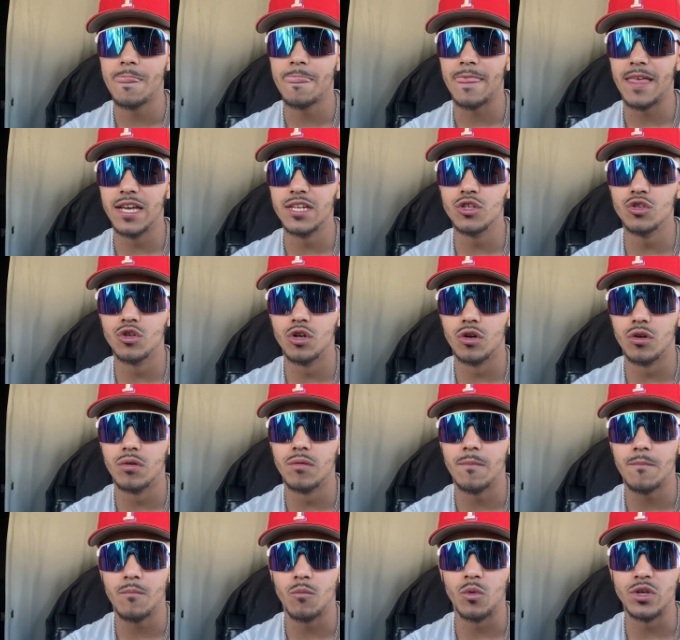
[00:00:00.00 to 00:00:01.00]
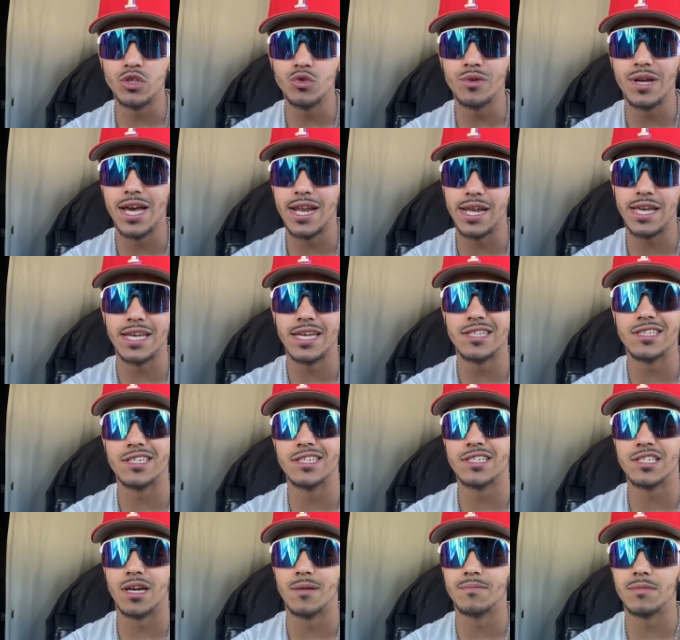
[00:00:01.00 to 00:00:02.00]
and you know, when you're getting into
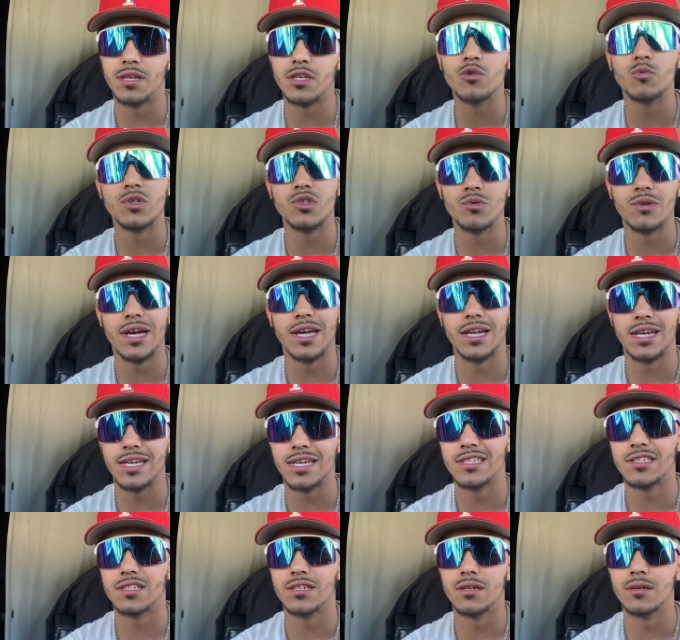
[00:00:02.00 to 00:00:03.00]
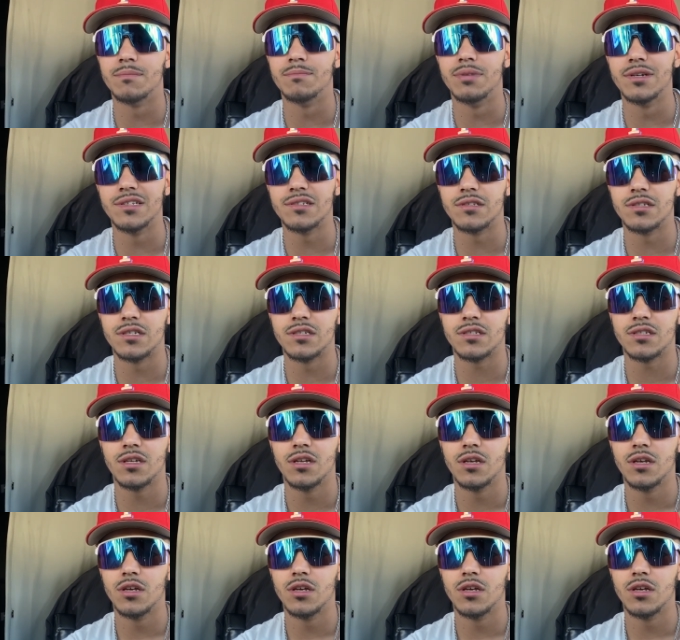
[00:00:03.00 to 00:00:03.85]
something, when you're getting into a business,